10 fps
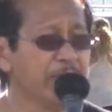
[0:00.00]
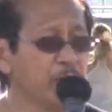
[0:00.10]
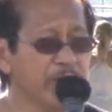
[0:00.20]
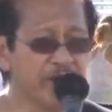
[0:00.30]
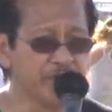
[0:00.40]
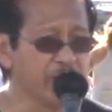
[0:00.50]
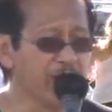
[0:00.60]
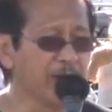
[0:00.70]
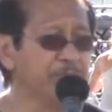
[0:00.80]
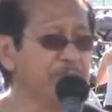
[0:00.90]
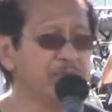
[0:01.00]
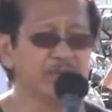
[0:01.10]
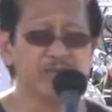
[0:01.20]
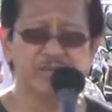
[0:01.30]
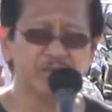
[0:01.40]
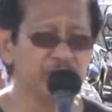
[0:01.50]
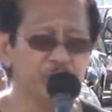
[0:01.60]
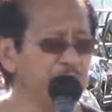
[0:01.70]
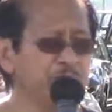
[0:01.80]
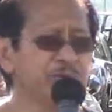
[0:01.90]
Whatever you have.
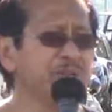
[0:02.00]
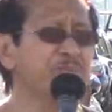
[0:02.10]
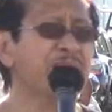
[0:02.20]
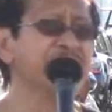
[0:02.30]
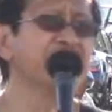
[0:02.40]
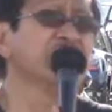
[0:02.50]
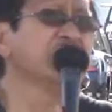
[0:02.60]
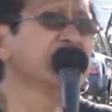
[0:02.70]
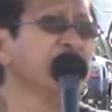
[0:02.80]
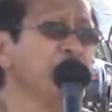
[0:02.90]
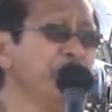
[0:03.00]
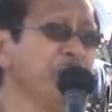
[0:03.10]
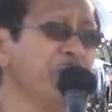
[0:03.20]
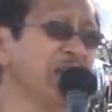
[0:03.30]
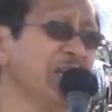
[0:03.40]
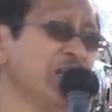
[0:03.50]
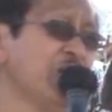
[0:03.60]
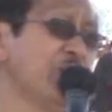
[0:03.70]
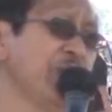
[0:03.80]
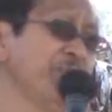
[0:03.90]
We don't need money. Can we bring money in our
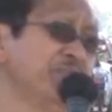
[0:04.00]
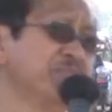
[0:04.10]
grave?